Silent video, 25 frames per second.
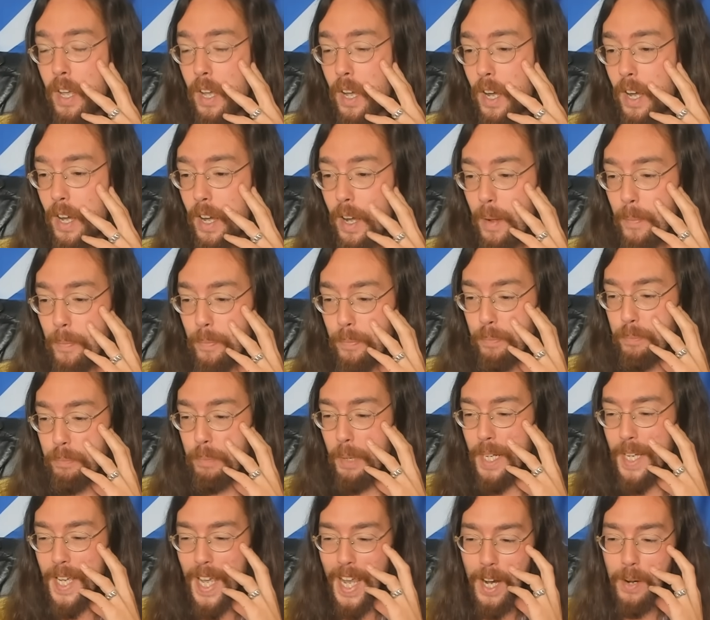Um,
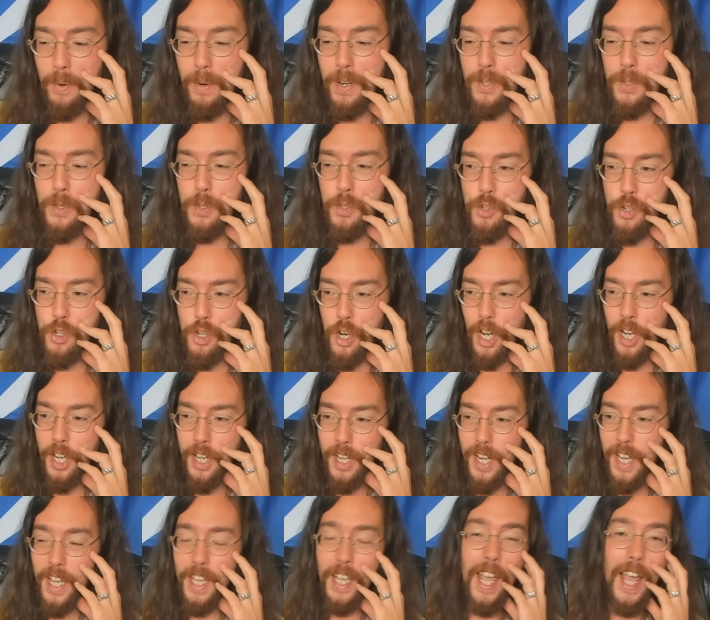but Harris
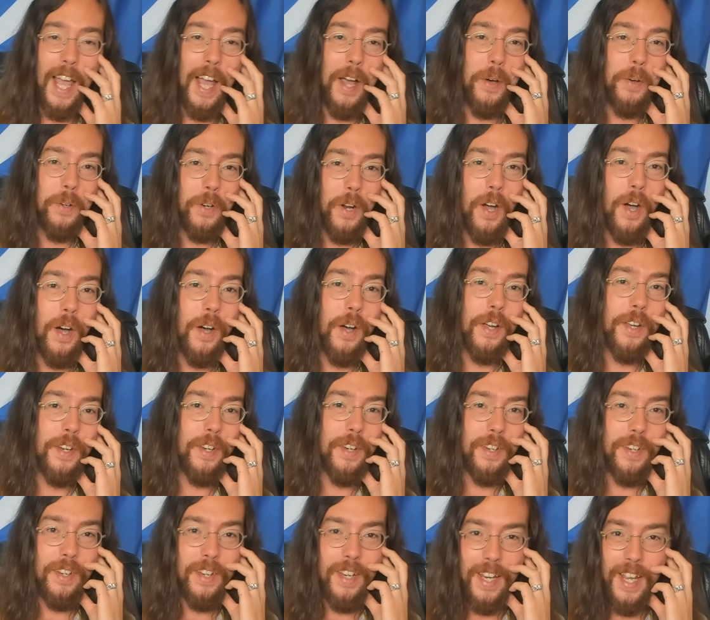chickening out
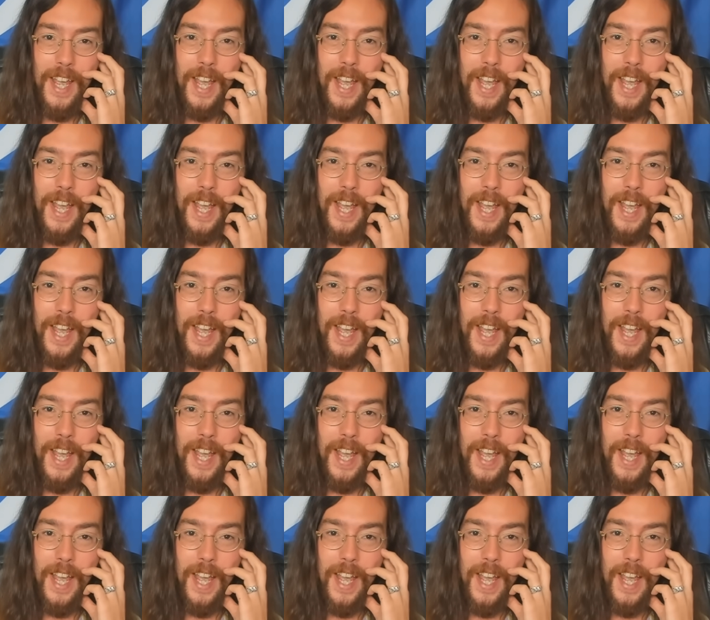on